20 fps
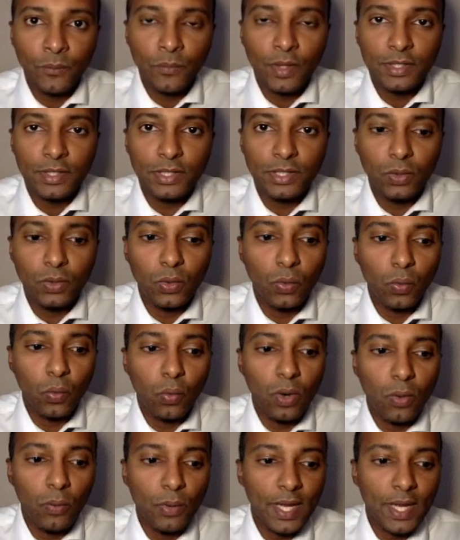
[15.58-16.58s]
So
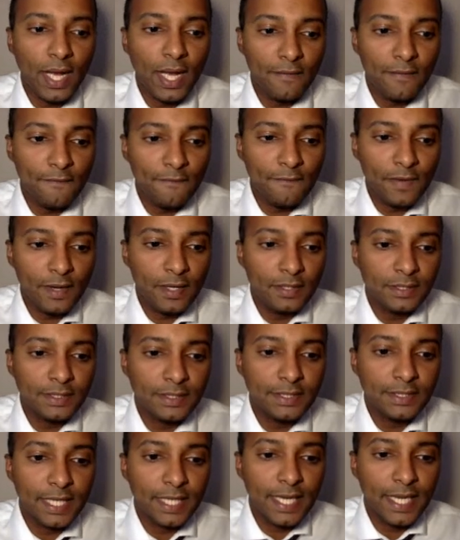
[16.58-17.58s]
what we have
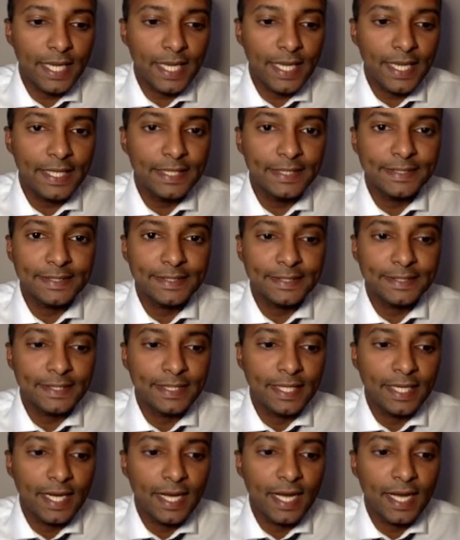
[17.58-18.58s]
first is,
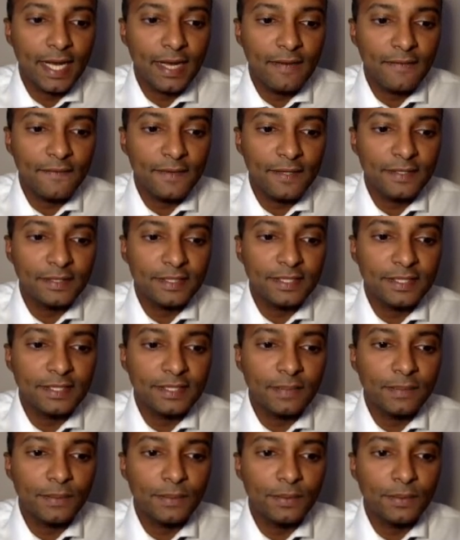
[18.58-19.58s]
our first
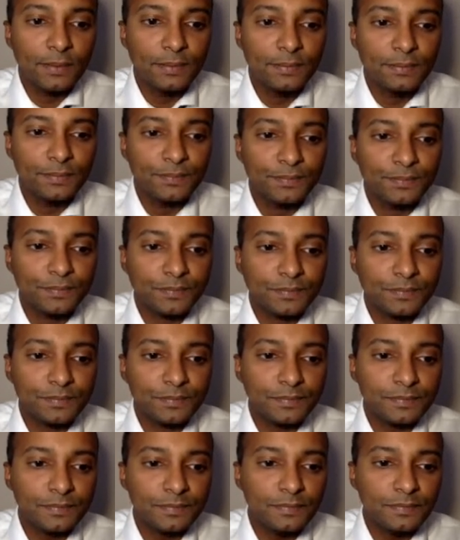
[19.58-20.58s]
example,
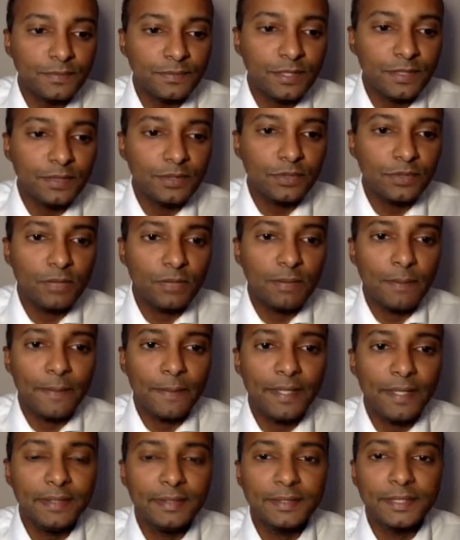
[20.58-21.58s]
let's grab my
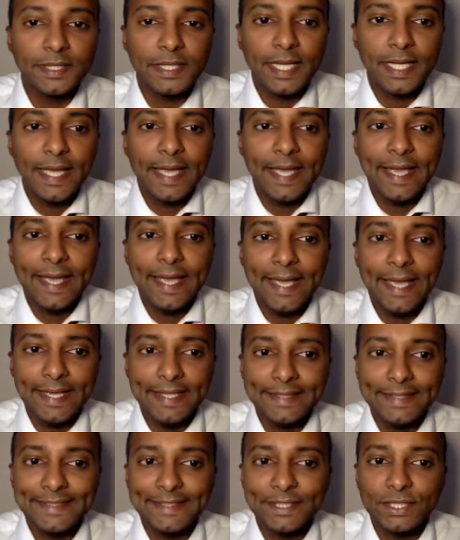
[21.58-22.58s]
pen,
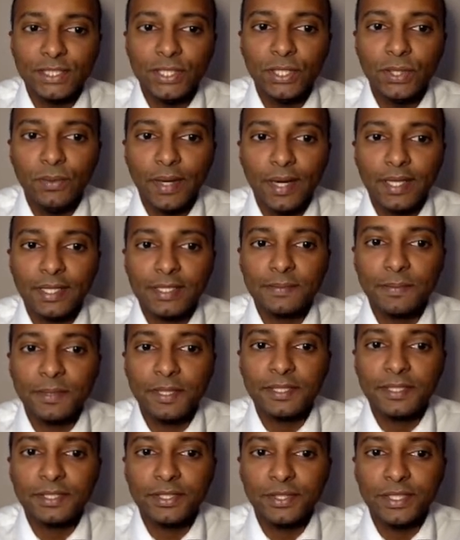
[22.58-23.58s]
is 2x
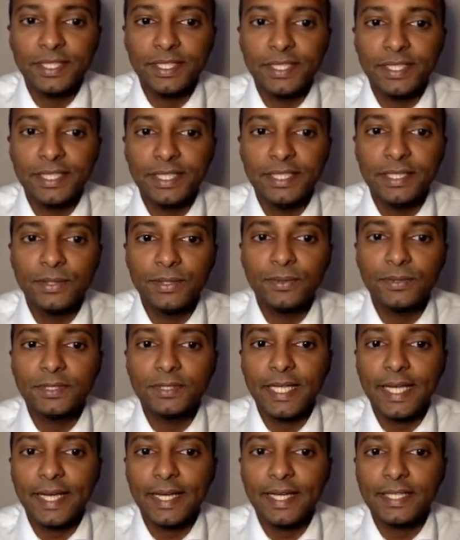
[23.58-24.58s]
plus 3 equals
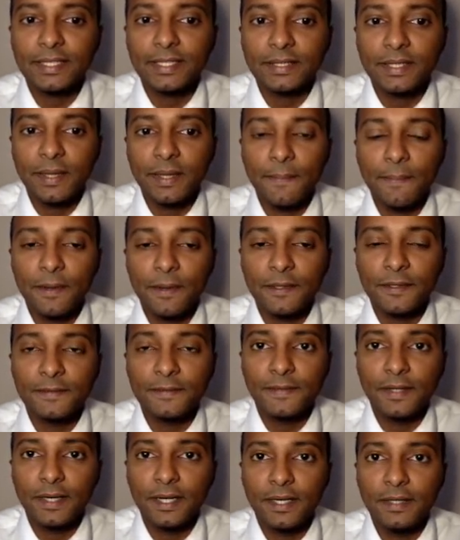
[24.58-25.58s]
x plus
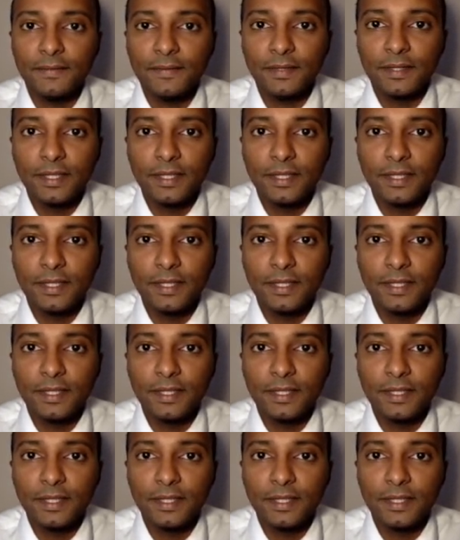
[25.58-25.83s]
5.